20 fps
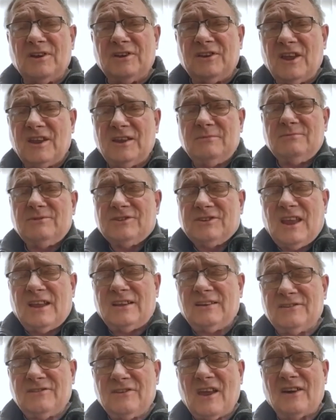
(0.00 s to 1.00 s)
name's
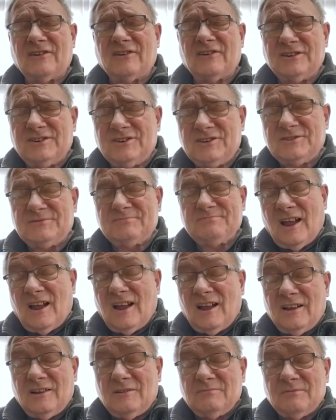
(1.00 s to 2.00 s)
Kenneth Harrington.
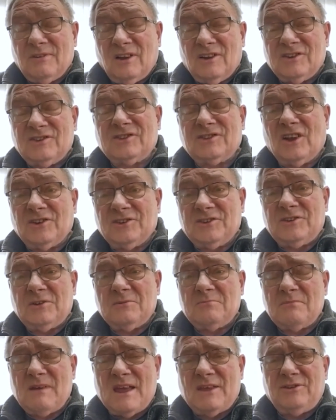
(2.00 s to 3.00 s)
I started
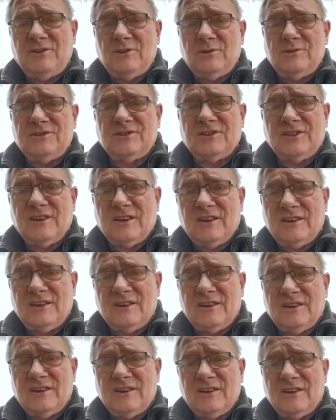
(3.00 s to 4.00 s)
at Matthews at the
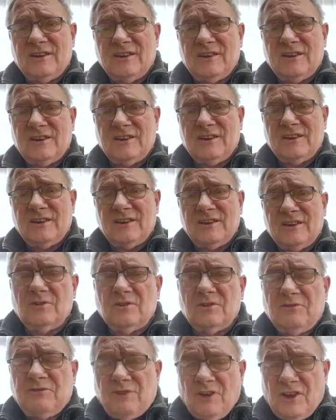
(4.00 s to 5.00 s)
age of 14.
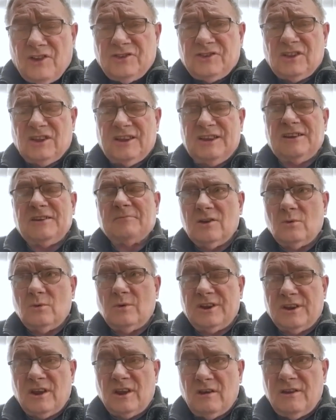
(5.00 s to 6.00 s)
Firstly,
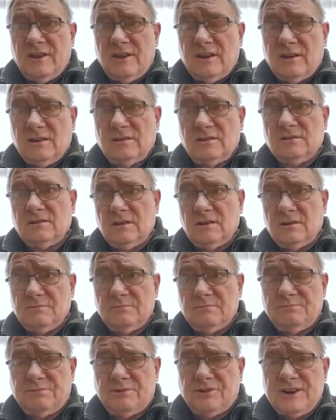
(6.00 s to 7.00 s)
we're going
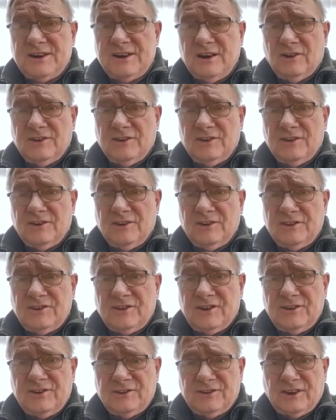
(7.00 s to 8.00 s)

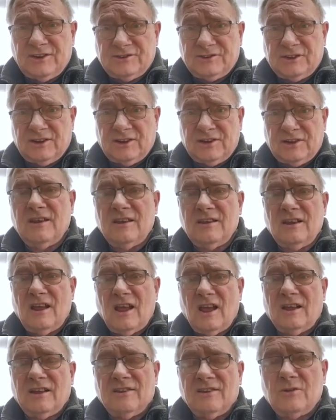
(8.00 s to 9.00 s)
pre-1960.
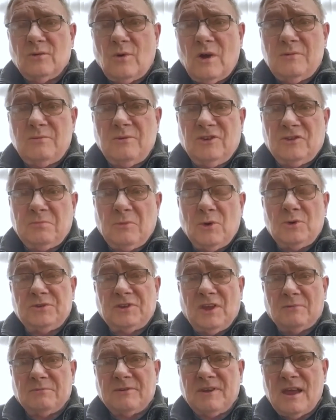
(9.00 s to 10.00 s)
The way we smoothed
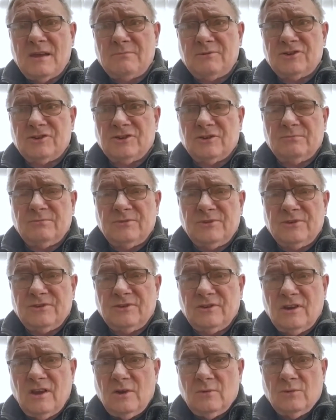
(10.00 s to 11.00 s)
up cabochons
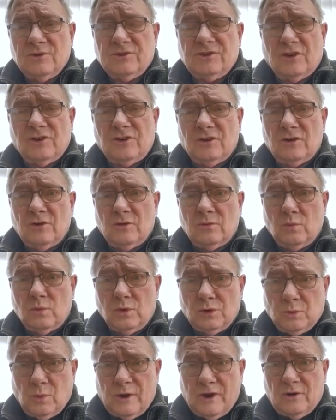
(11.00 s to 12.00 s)
was on a
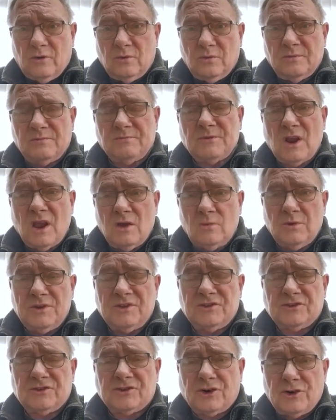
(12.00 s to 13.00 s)
wood wheel
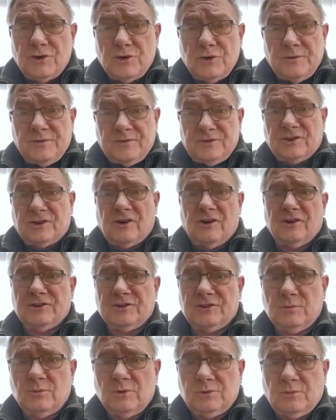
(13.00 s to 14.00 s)
with grooves
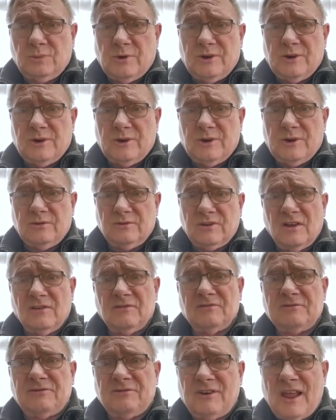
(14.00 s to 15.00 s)
across the wood wheel
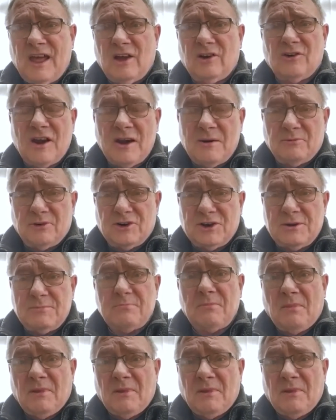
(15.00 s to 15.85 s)
and flour emery